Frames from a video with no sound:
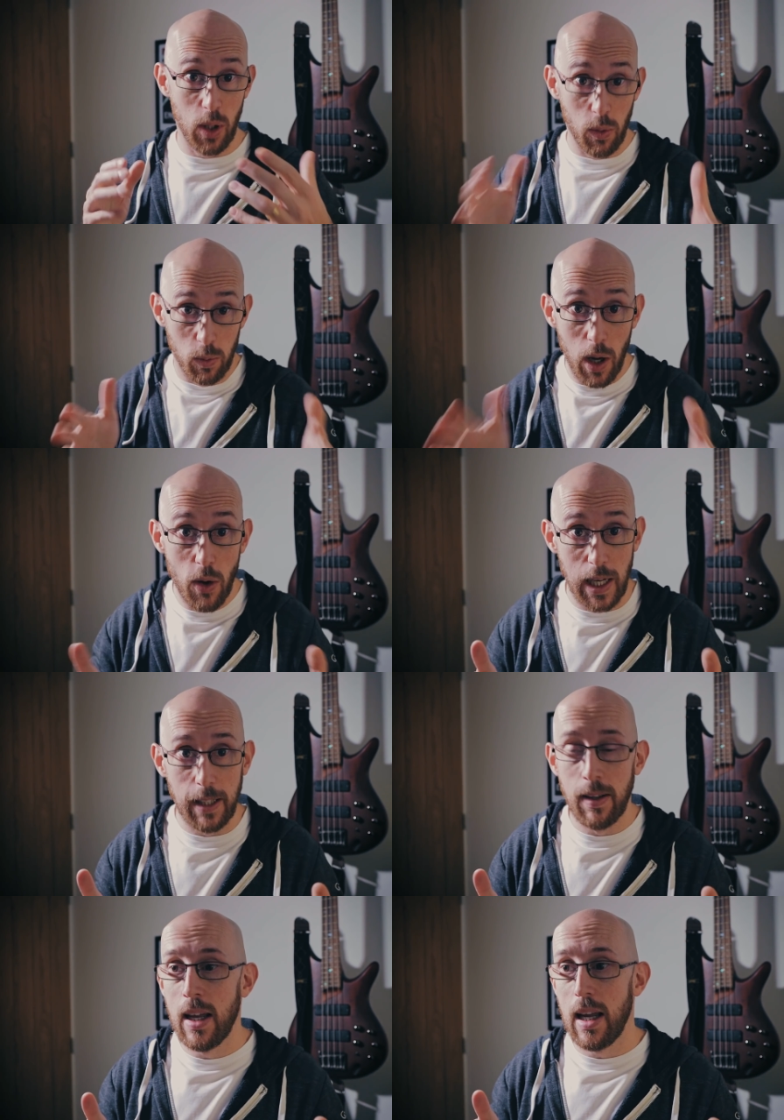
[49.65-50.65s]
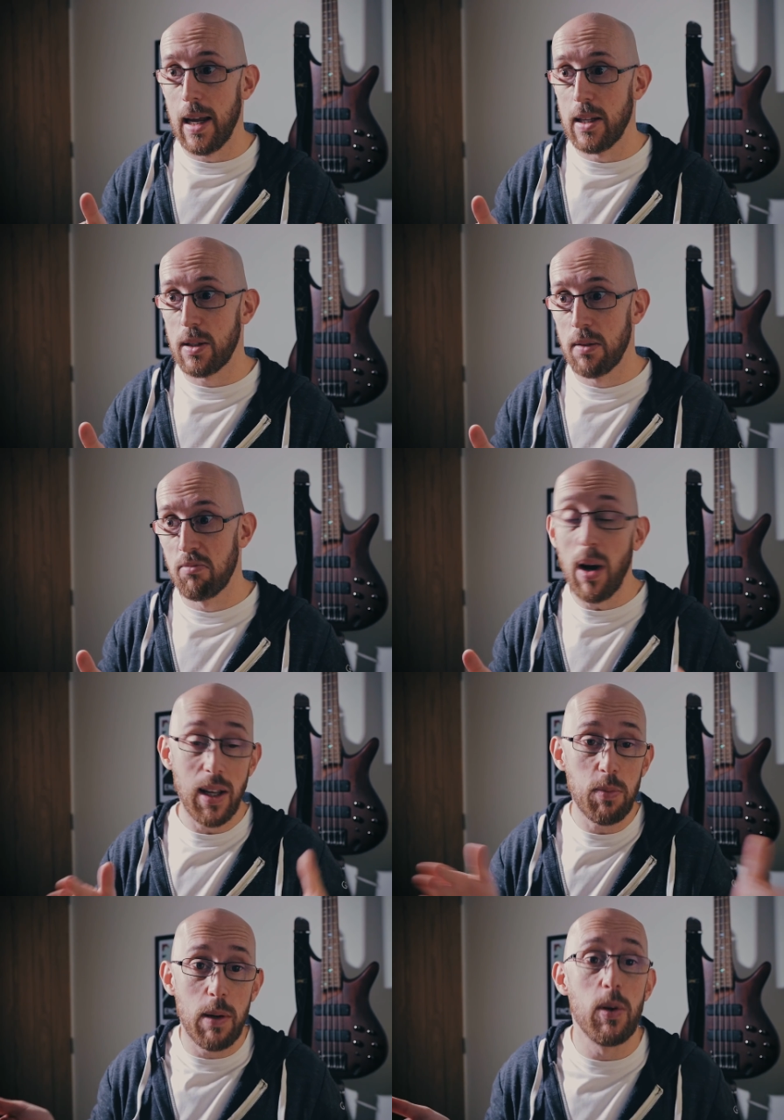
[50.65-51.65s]
So loading is, well,
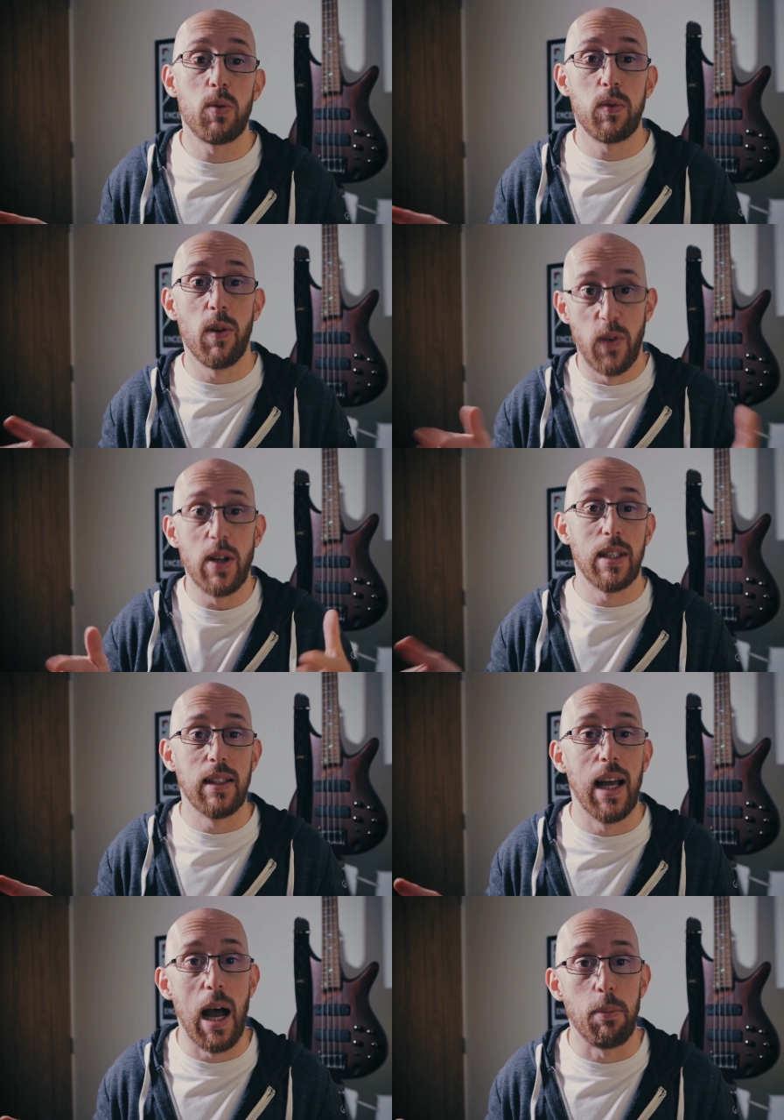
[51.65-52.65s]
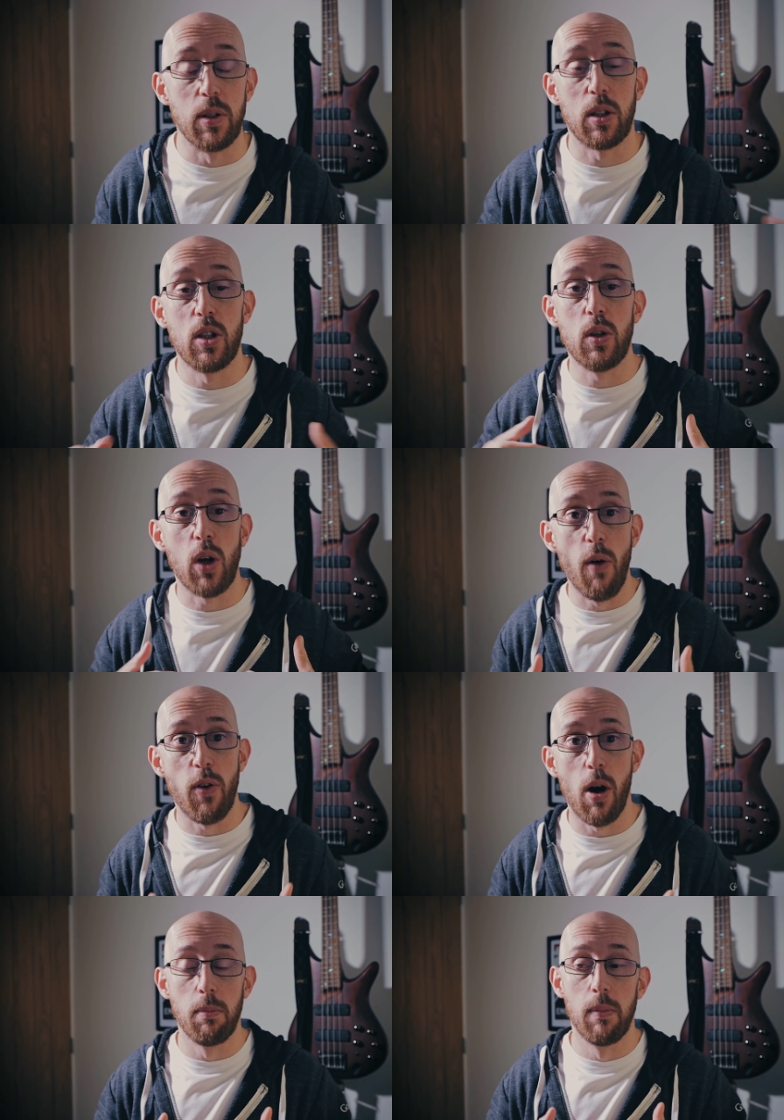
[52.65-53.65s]
it's pretty much the first thing that happens because you go
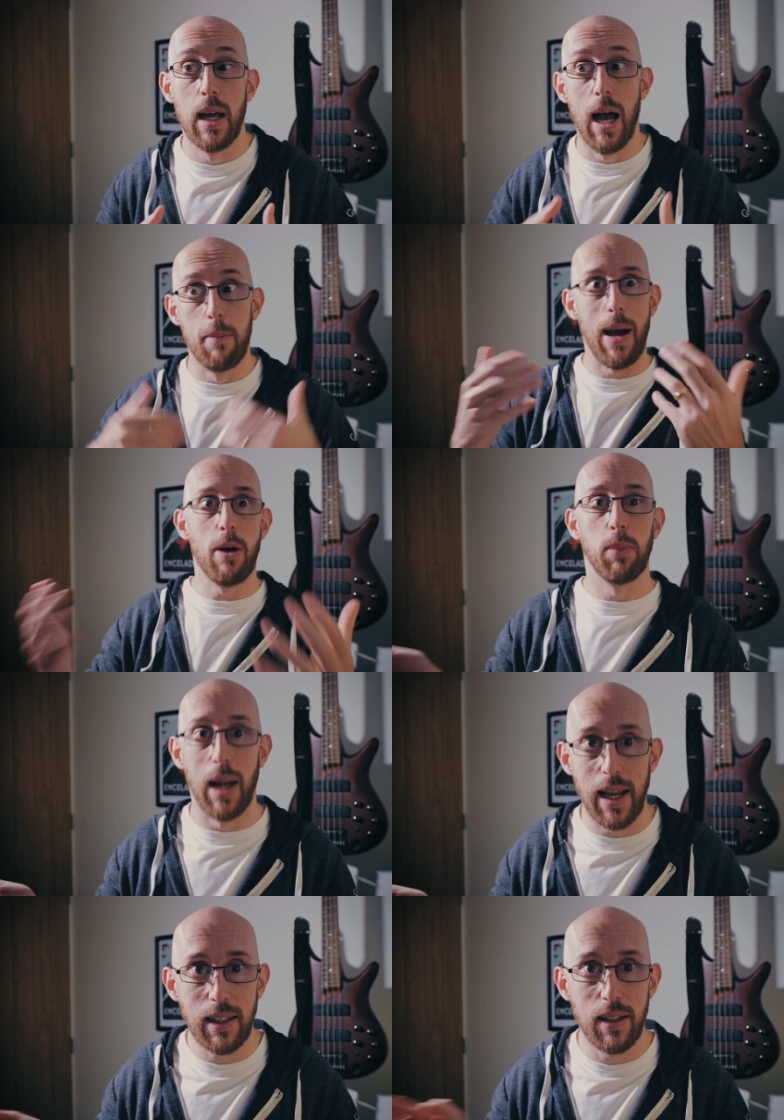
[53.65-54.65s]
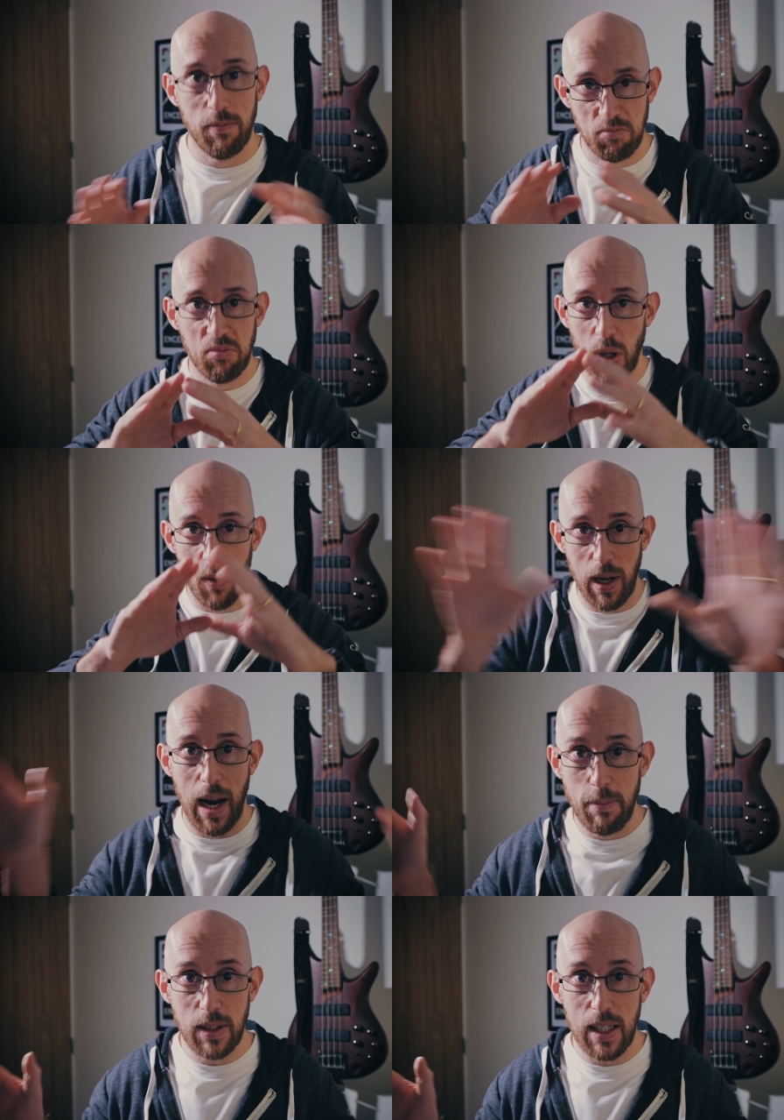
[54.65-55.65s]
from about blank, so
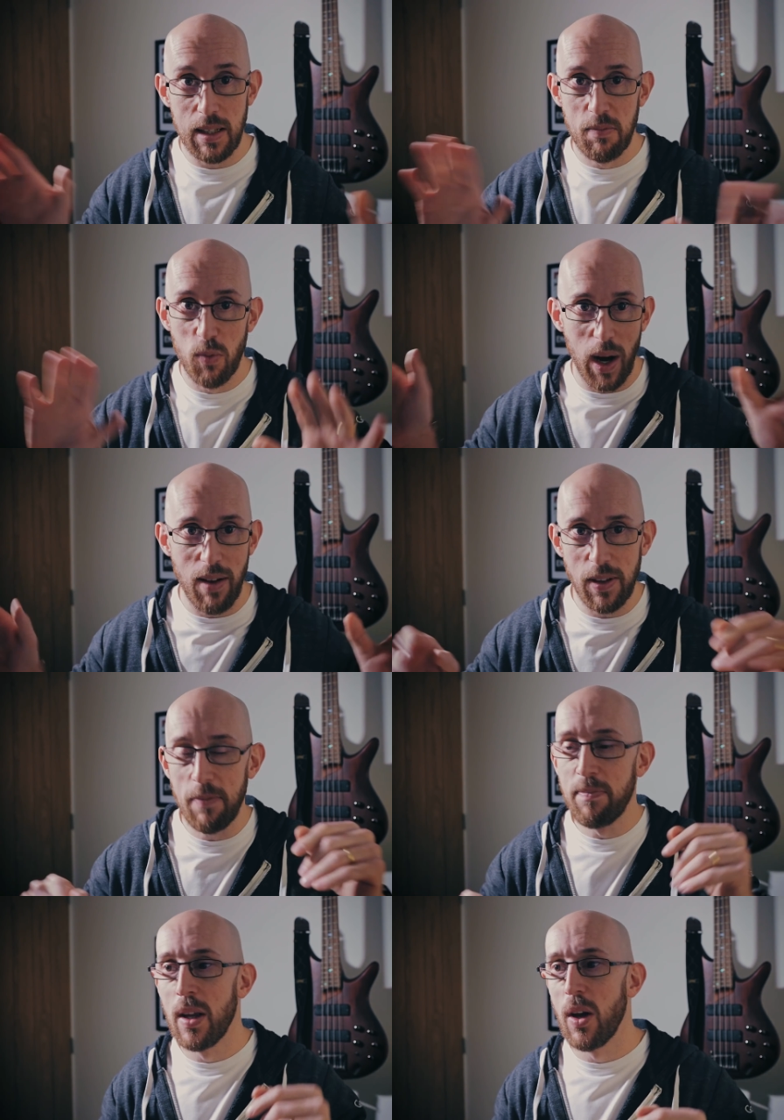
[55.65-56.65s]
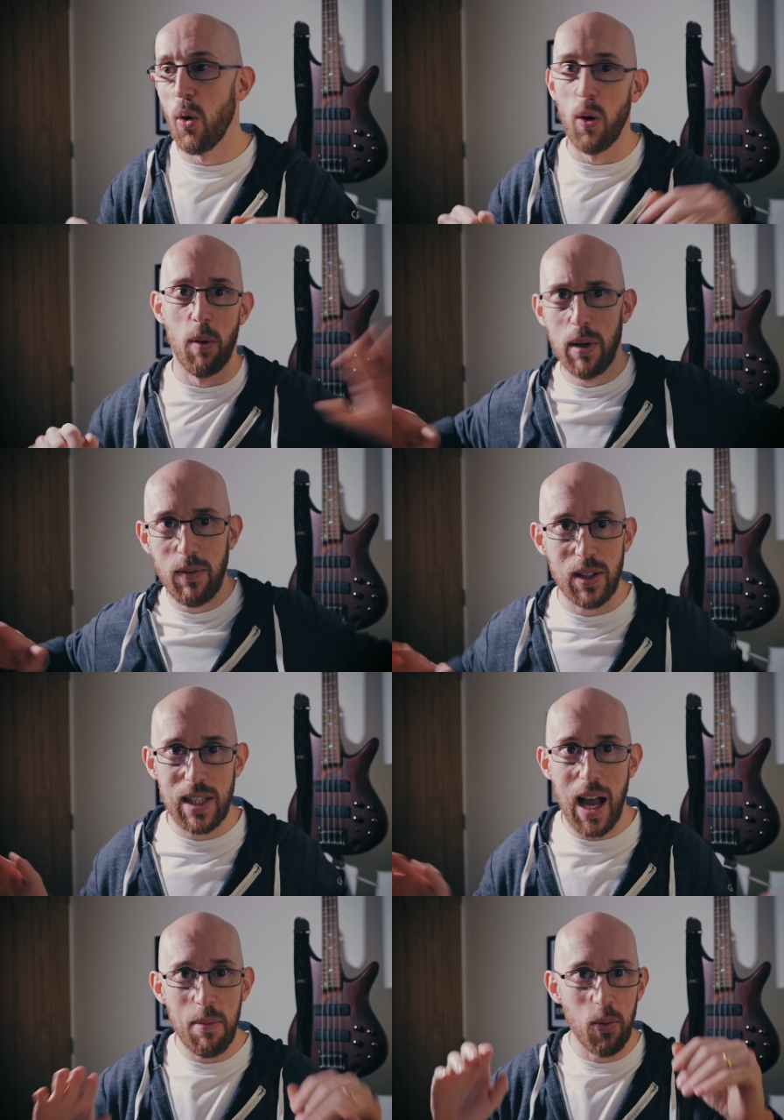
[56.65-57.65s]
an empty whatever, or a previous
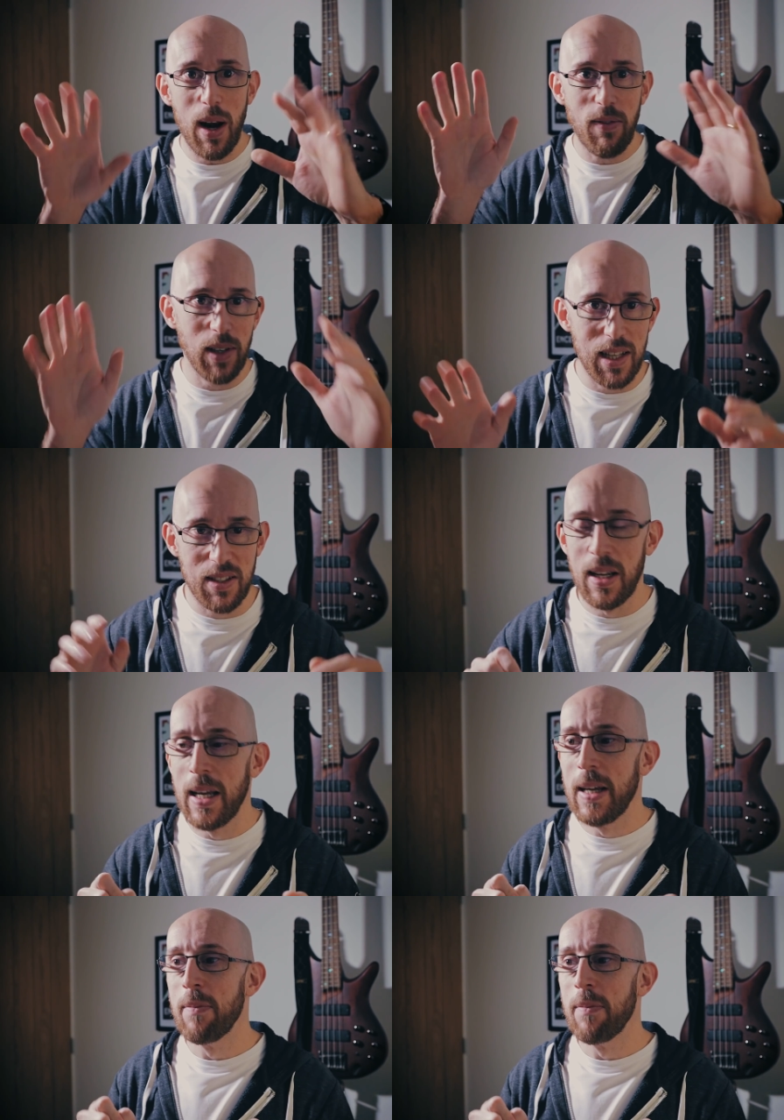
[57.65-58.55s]
tab, whatever it is,